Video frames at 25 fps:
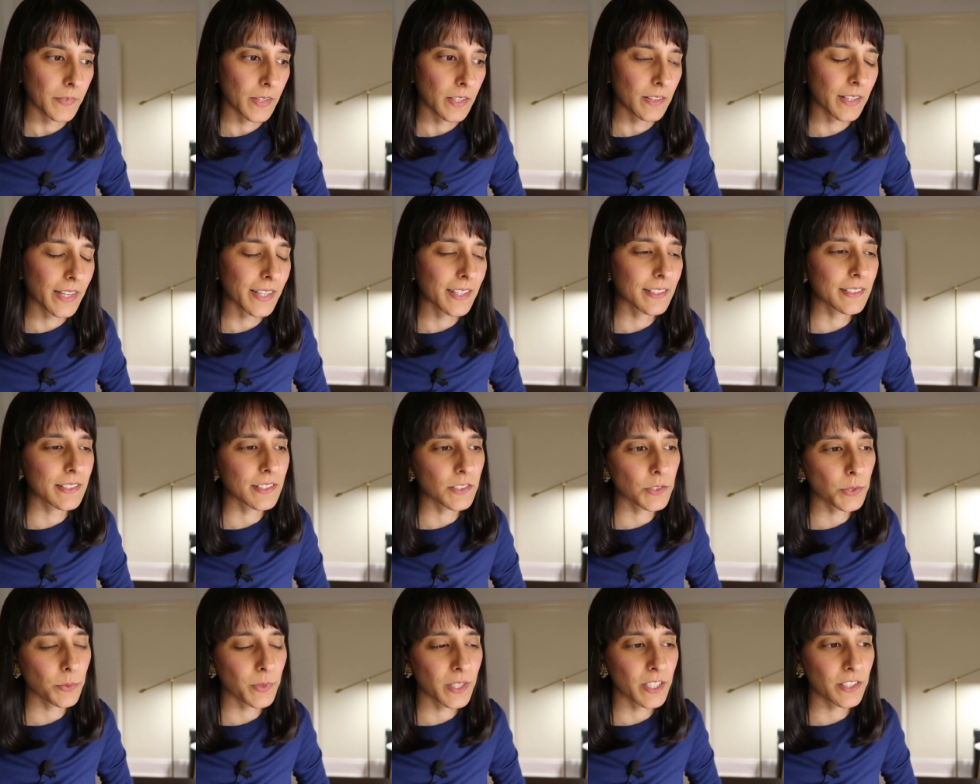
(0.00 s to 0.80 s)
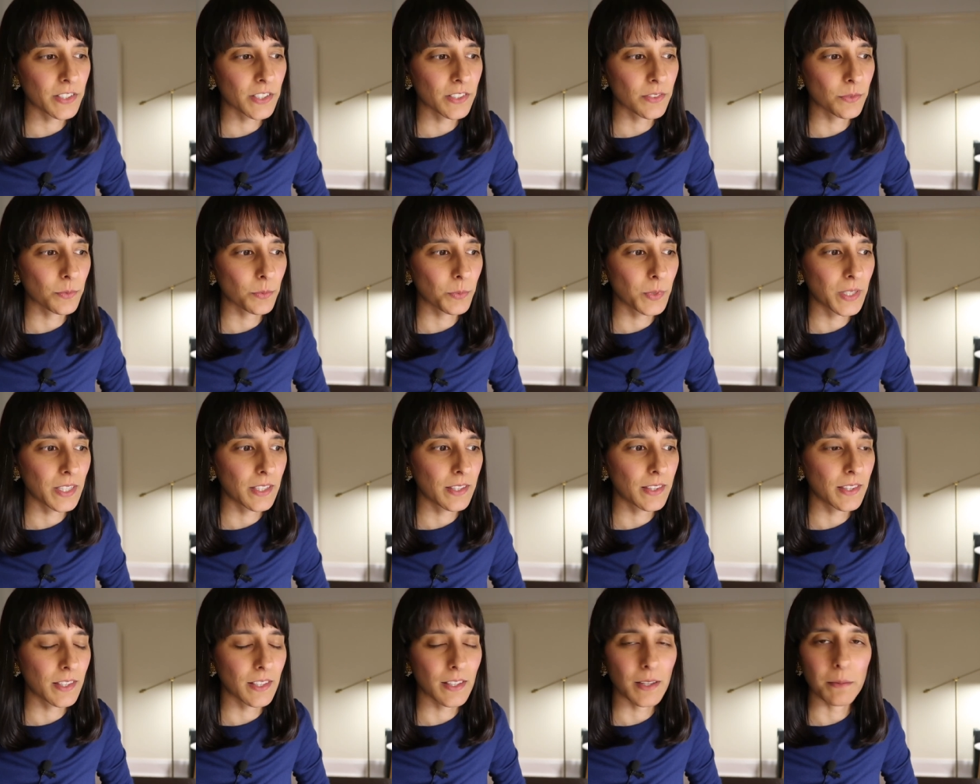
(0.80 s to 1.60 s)
like a situation
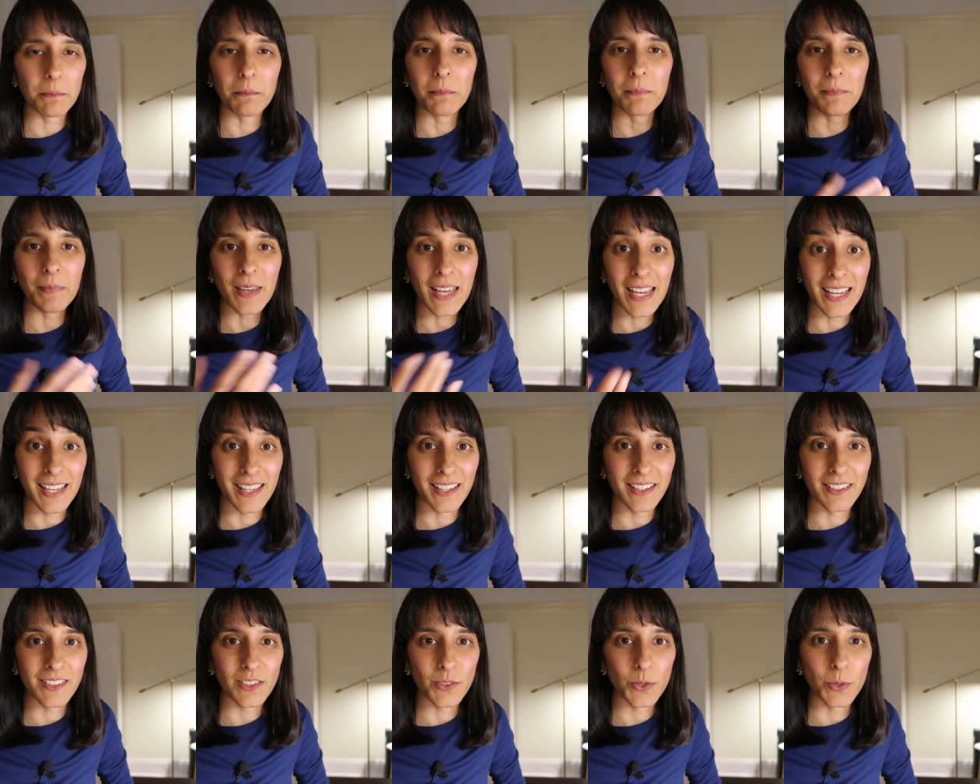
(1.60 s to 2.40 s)
with a man